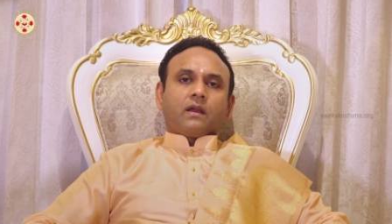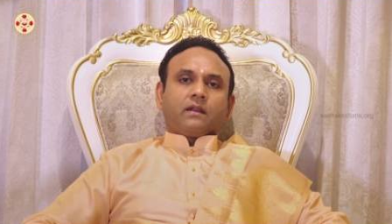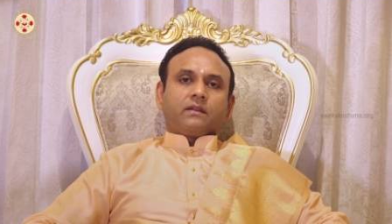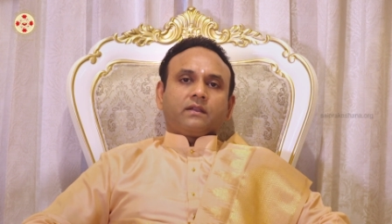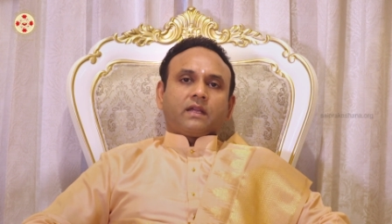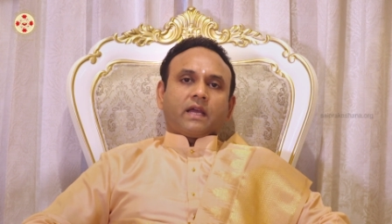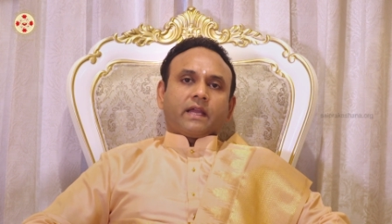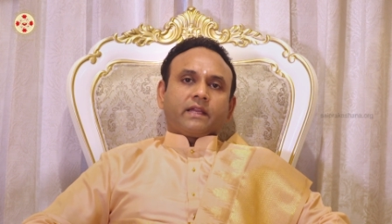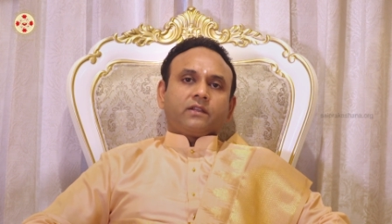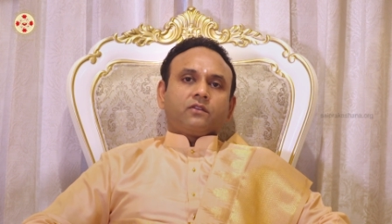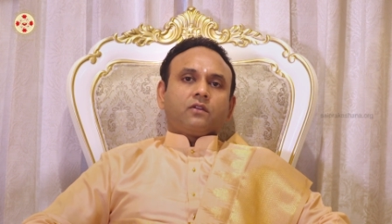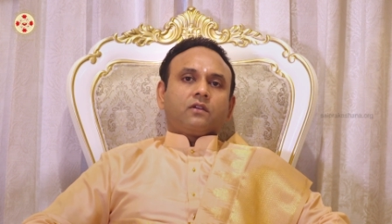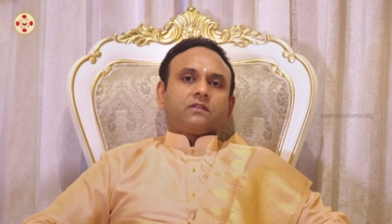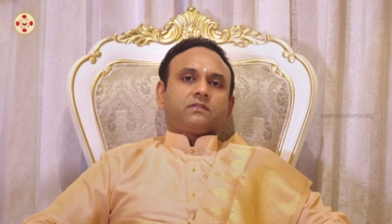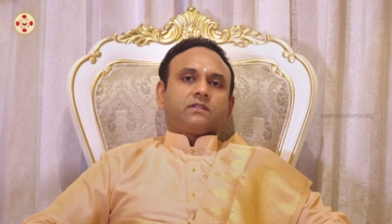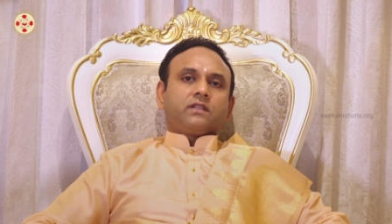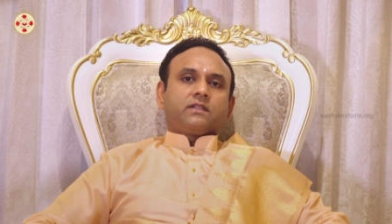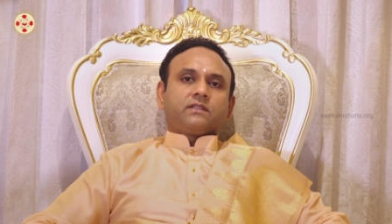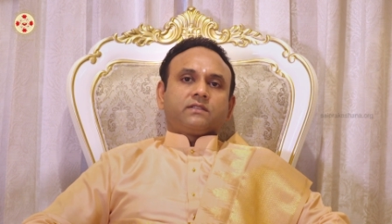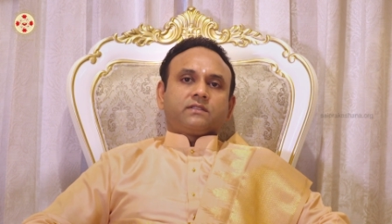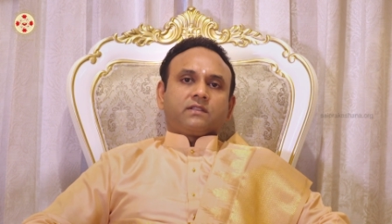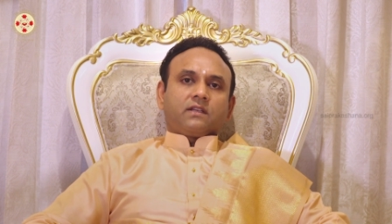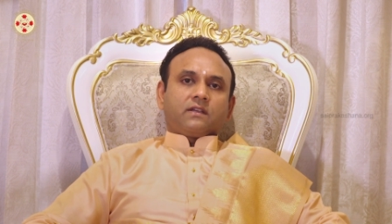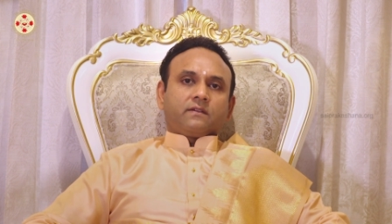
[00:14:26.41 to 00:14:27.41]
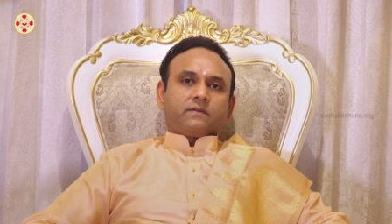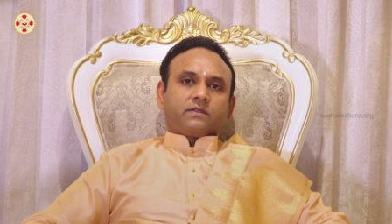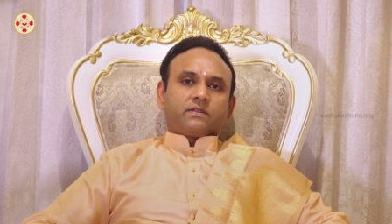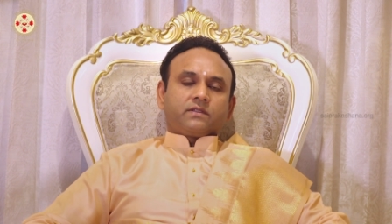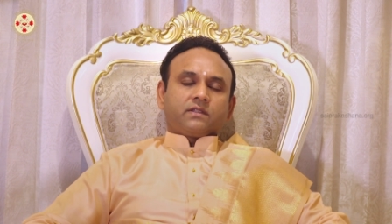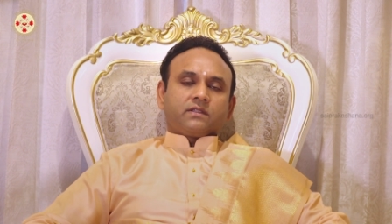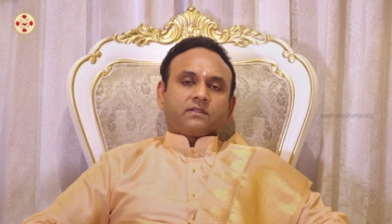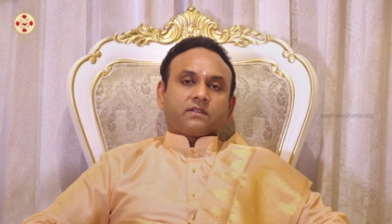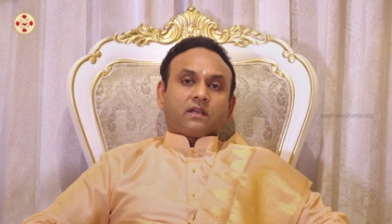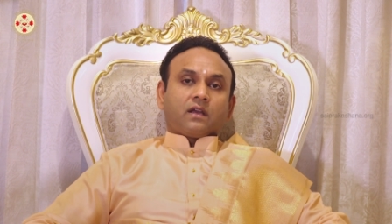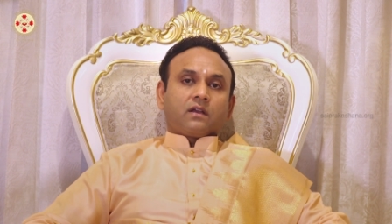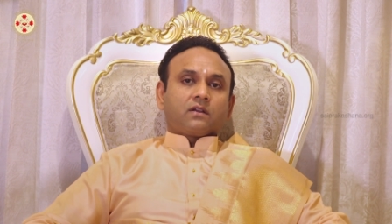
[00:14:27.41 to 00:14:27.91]
diagnostic
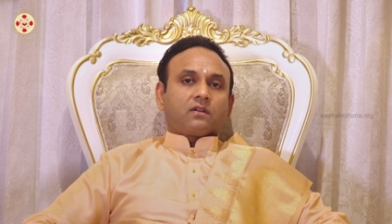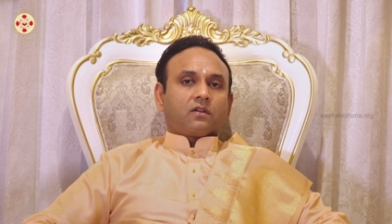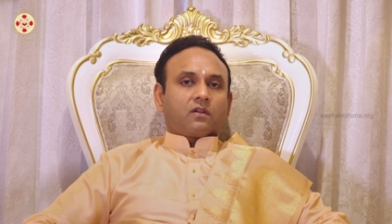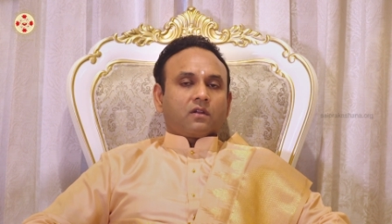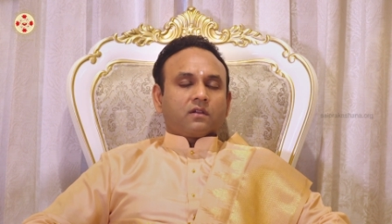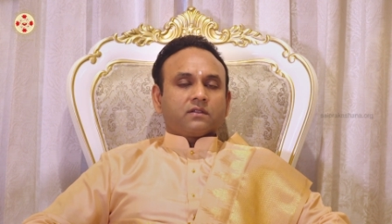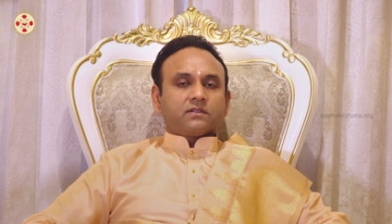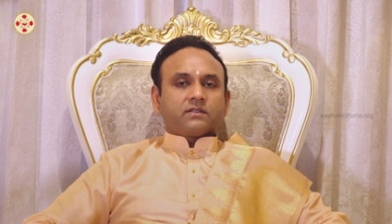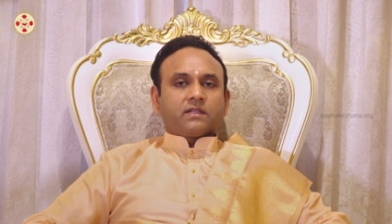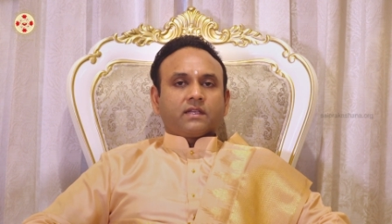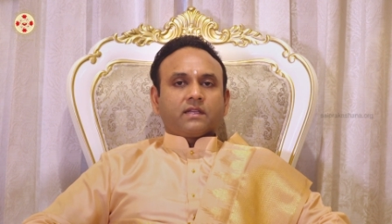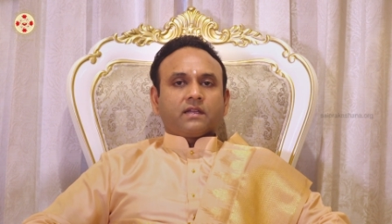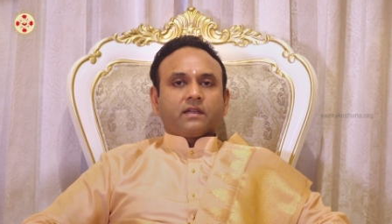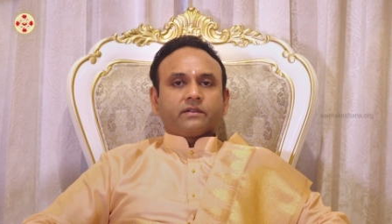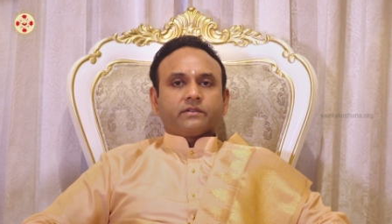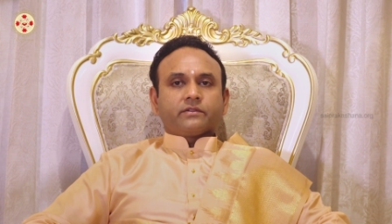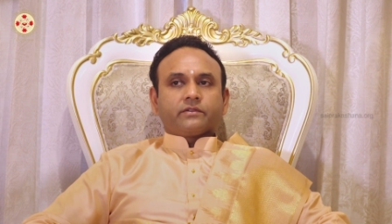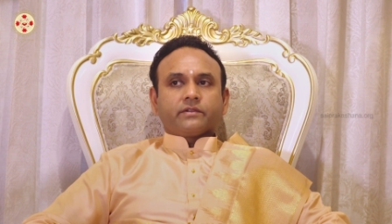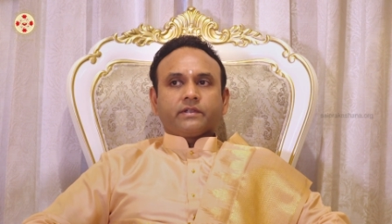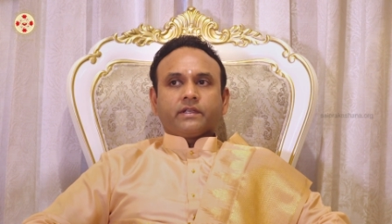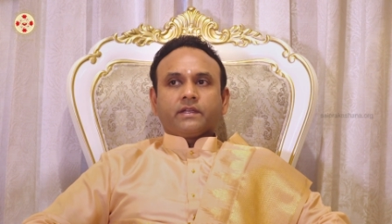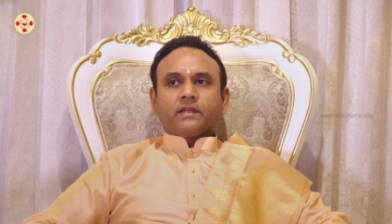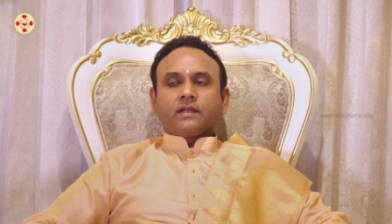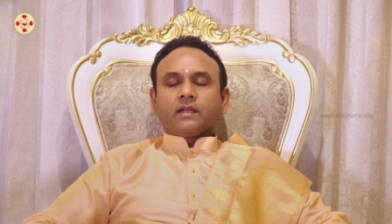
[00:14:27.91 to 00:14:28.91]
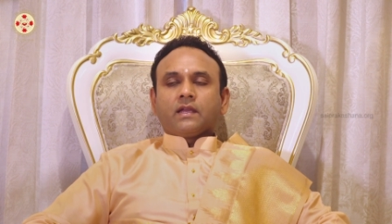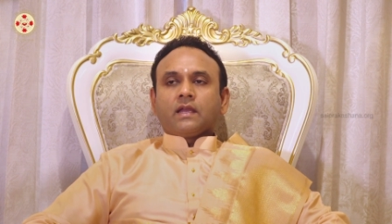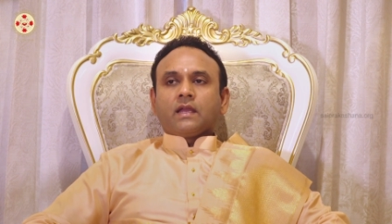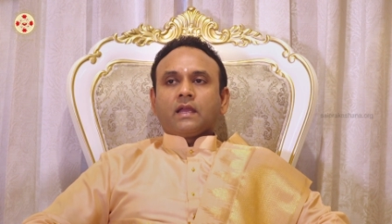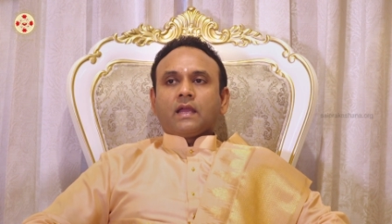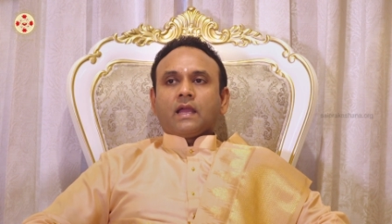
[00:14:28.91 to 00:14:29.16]
services across the country.